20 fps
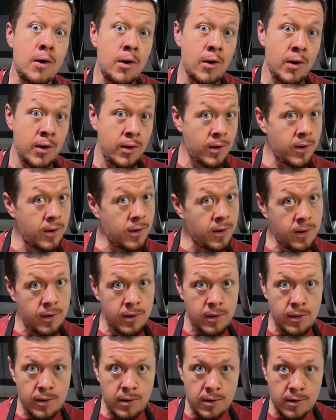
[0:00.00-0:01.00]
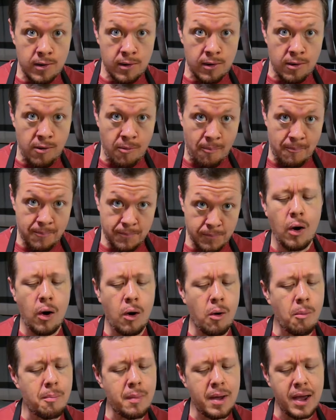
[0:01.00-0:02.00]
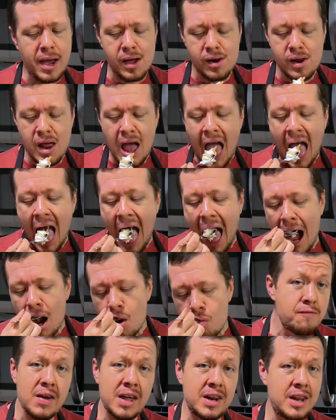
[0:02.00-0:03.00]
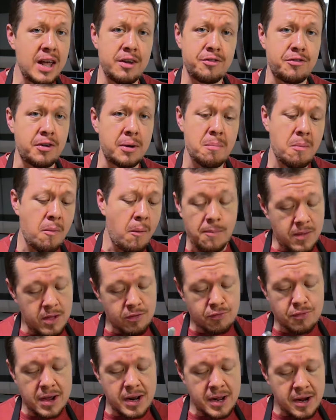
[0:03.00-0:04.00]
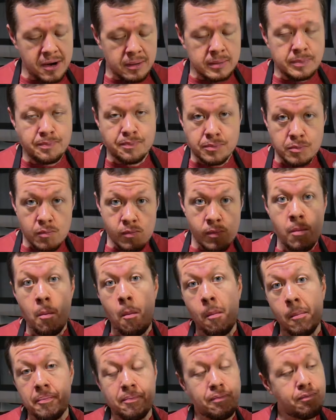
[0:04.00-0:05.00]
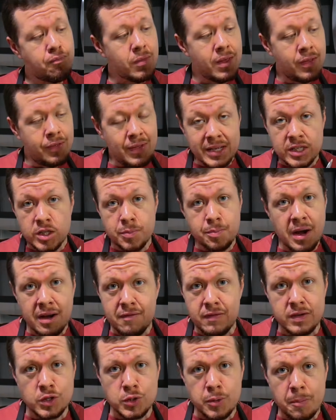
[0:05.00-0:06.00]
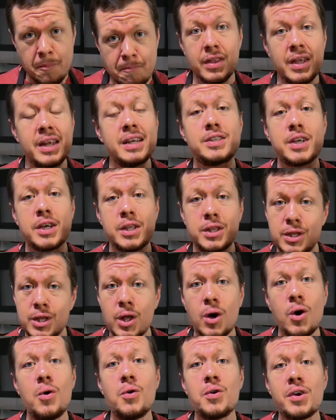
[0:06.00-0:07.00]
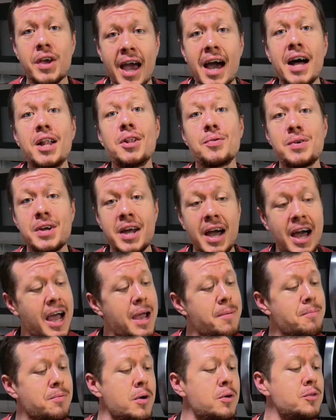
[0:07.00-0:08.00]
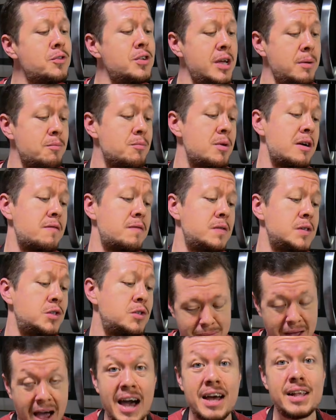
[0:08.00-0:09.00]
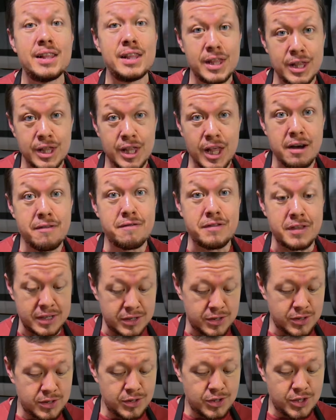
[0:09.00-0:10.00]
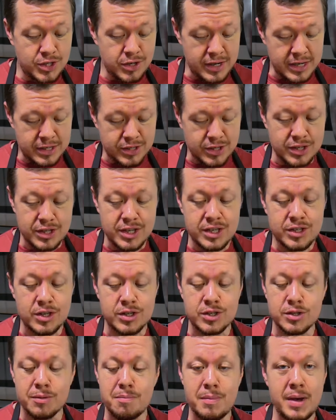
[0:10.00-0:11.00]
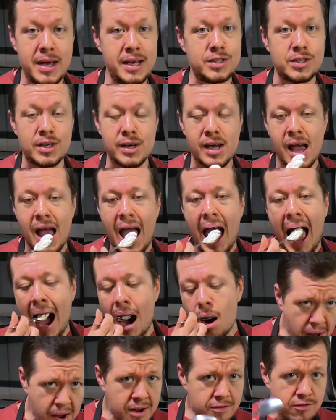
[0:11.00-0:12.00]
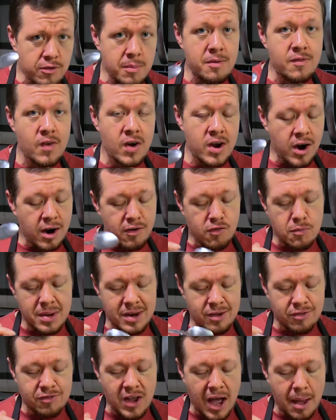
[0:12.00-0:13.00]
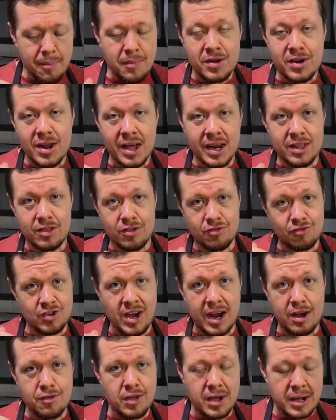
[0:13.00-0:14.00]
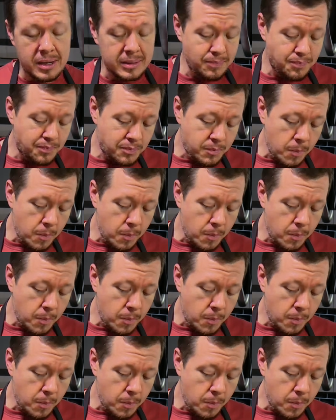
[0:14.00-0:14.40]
Girl. Oh man, fantastic. This right here, that's a breakfast. That is a low calorie, high protein breakfast. I love this. Seriously, this is amazing. It's gonna be very hard for me to stop and not eat this entire thing.